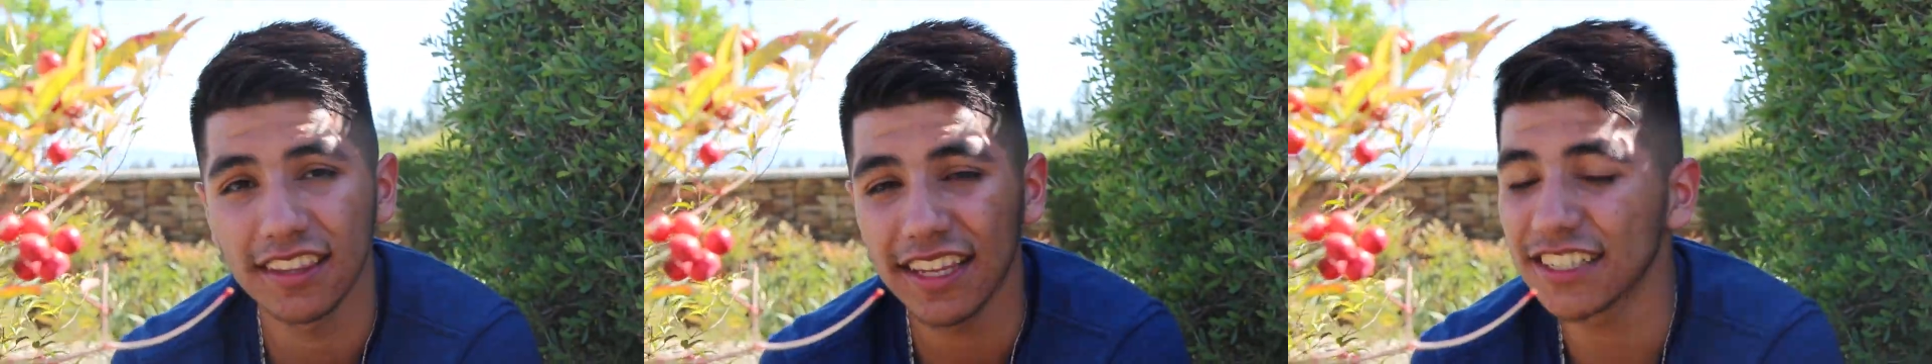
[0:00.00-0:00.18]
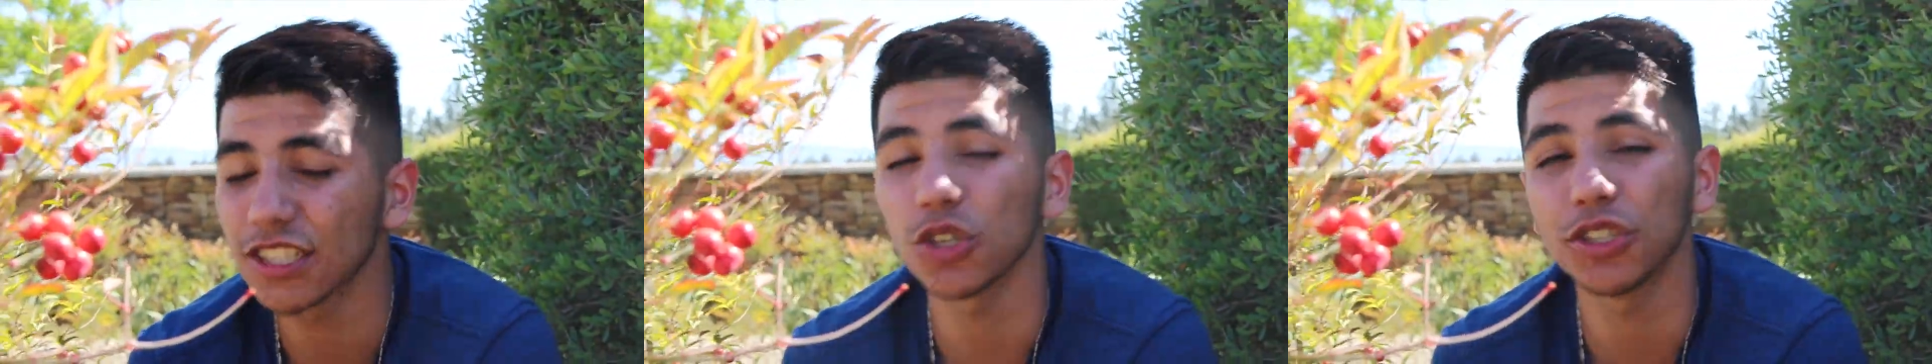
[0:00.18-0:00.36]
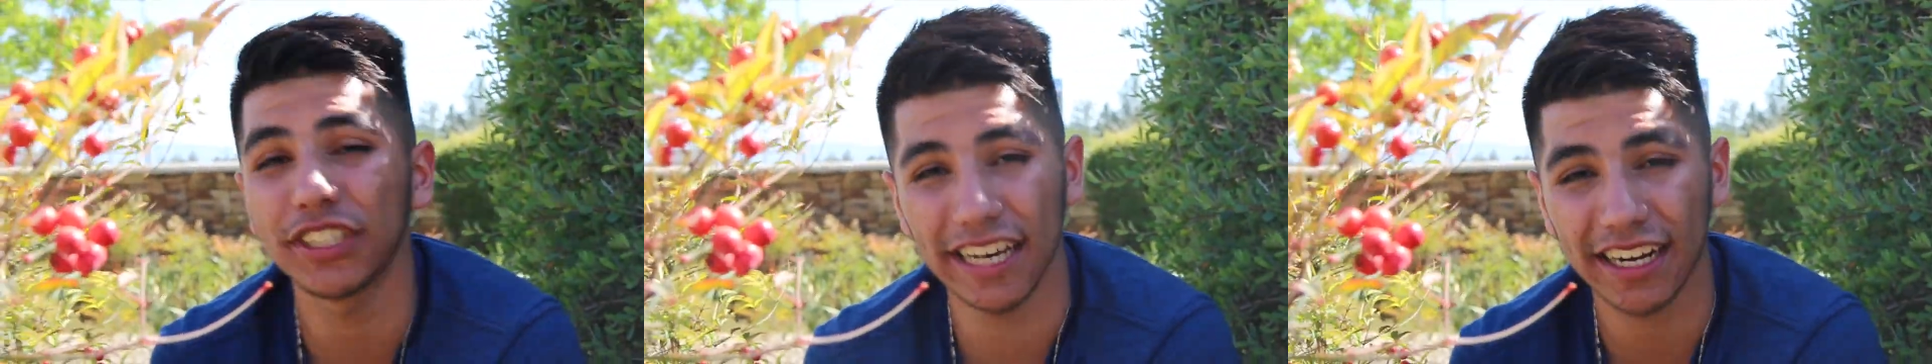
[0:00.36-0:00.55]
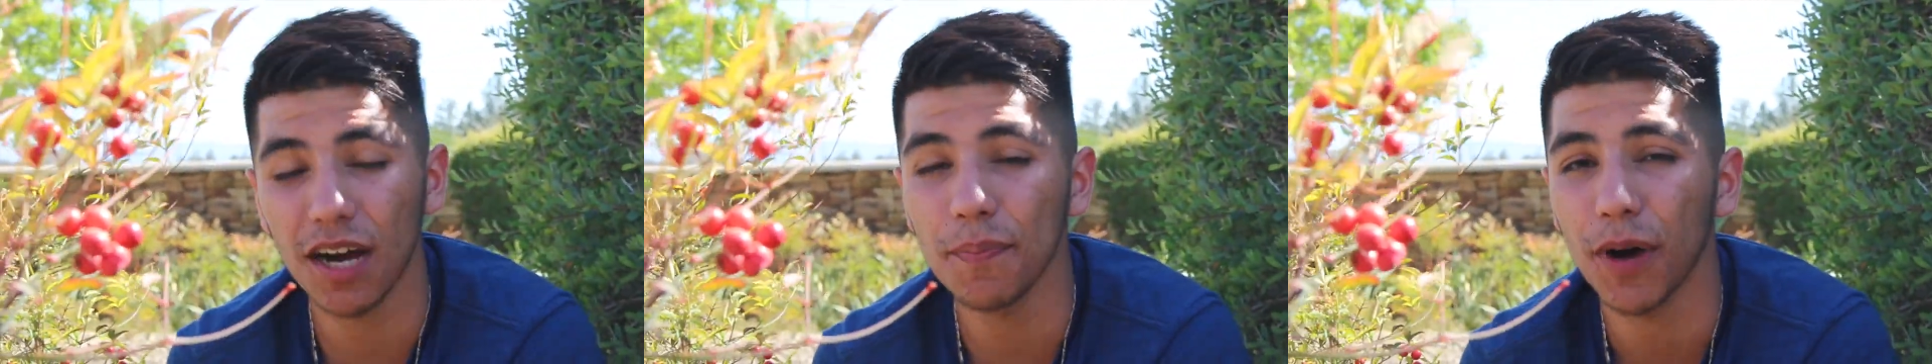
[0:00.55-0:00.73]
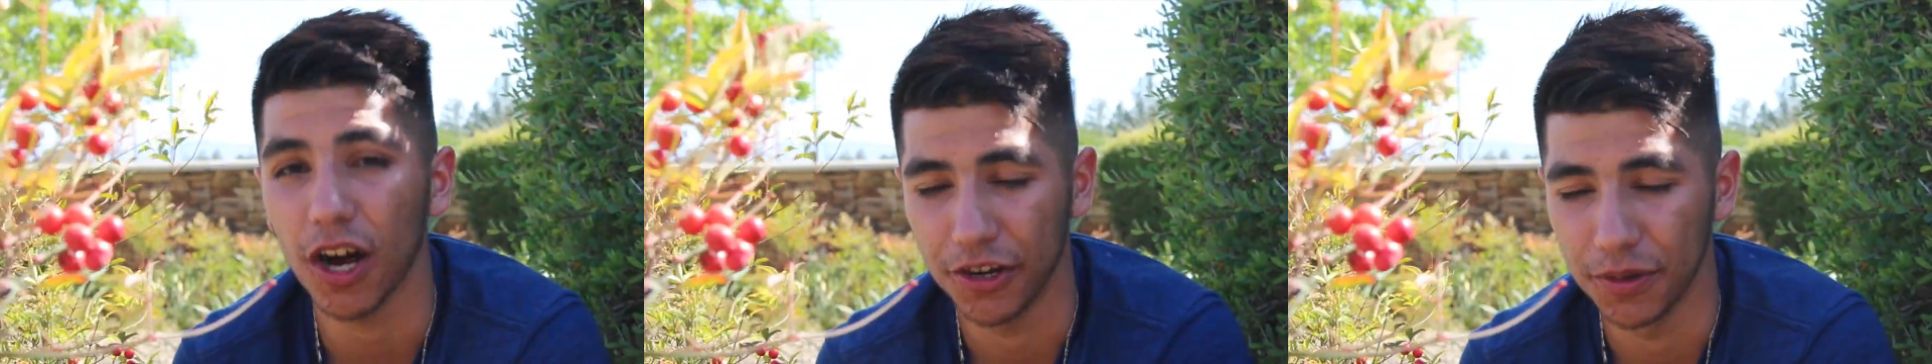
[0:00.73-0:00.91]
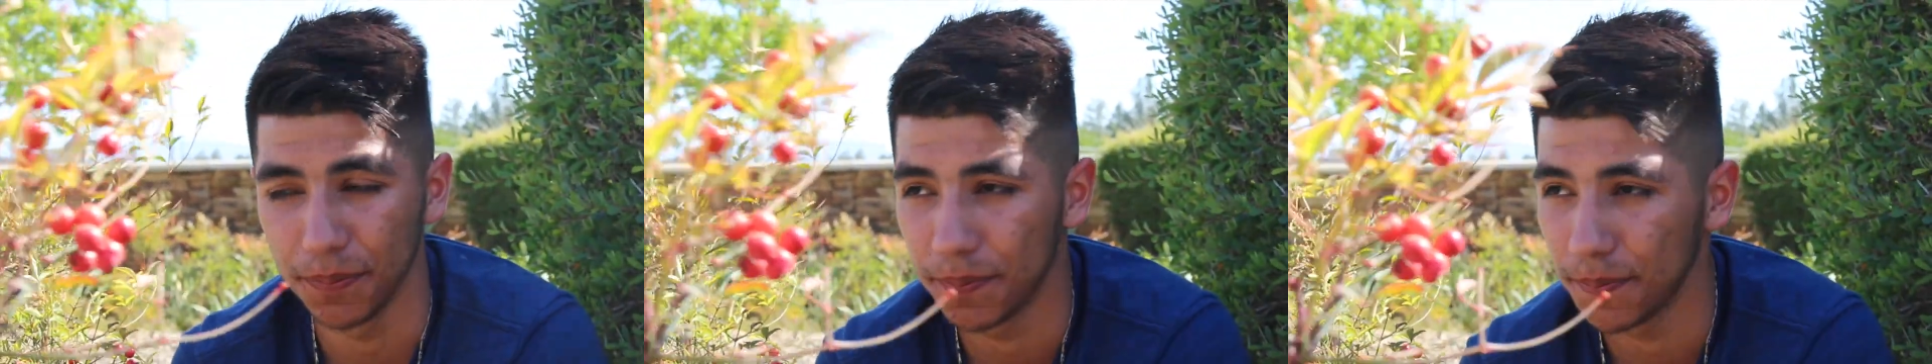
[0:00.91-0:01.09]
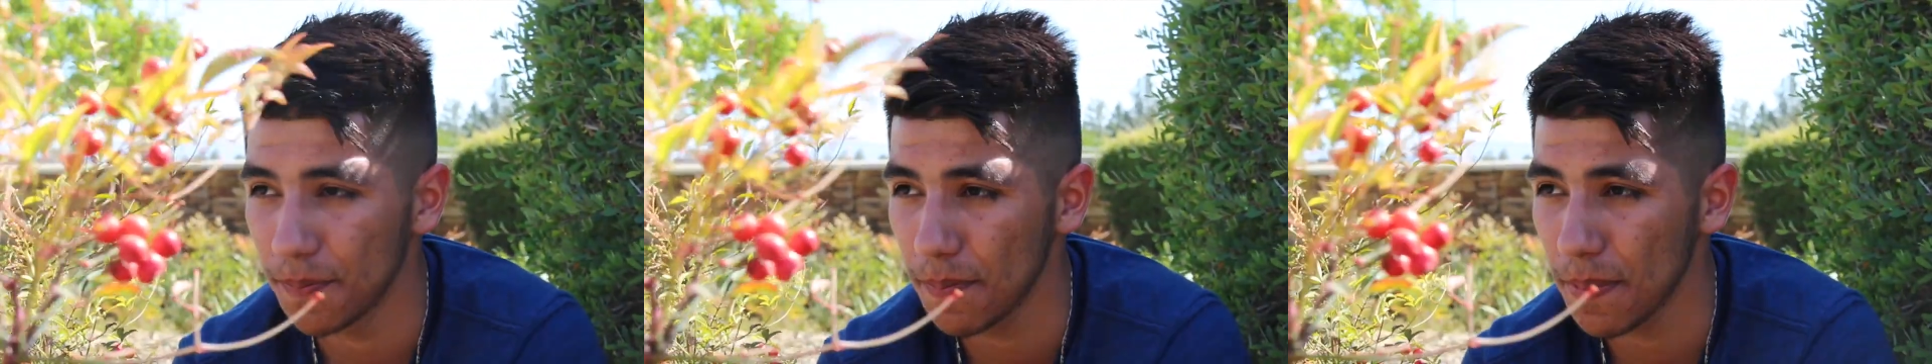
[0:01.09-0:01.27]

Let's go check up on them.